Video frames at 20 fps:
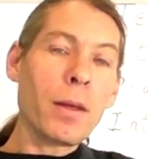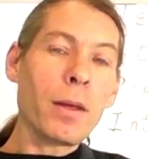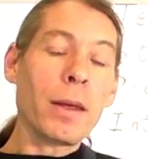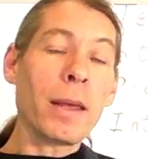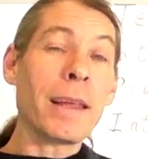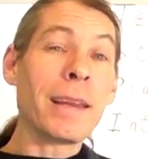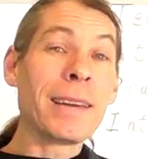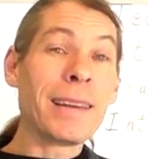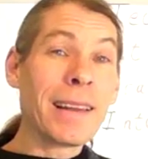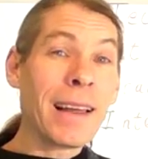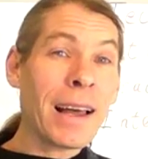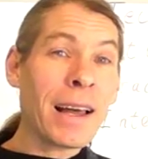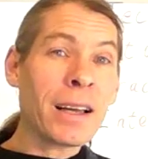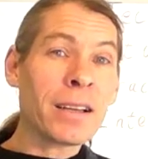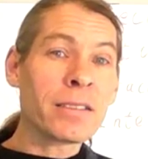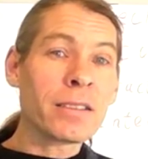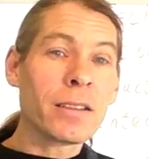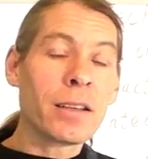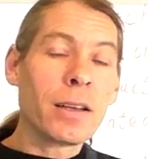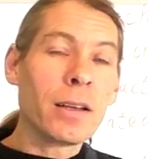
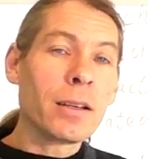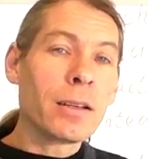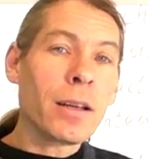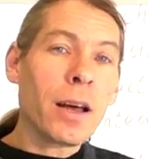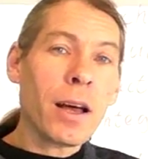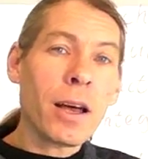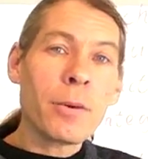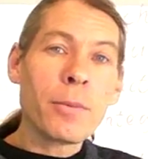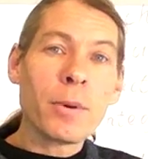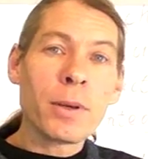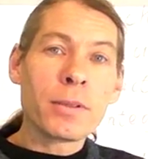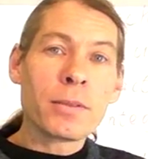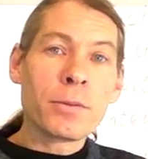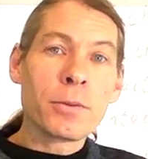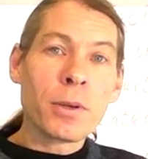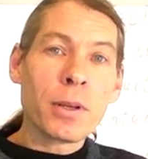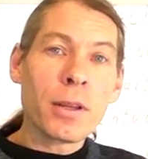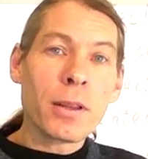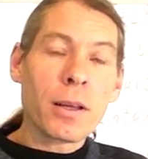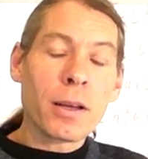Unless Tide was
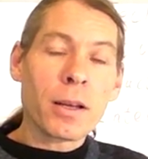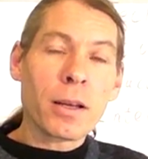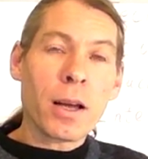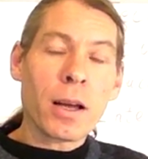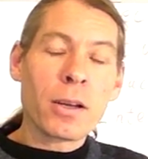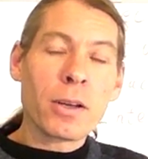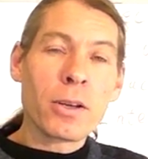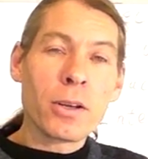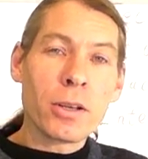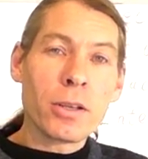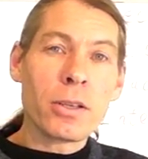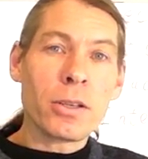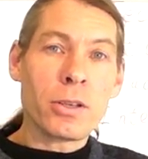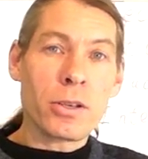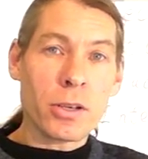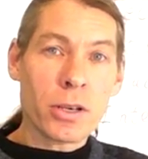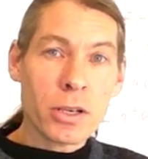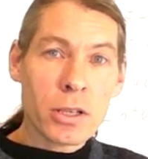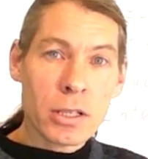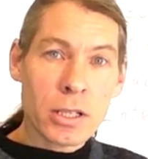really a good
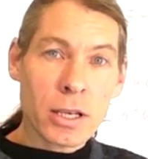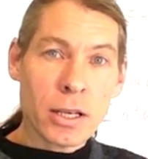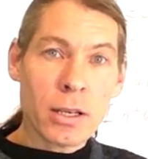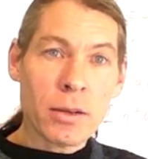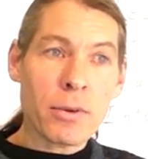detergent.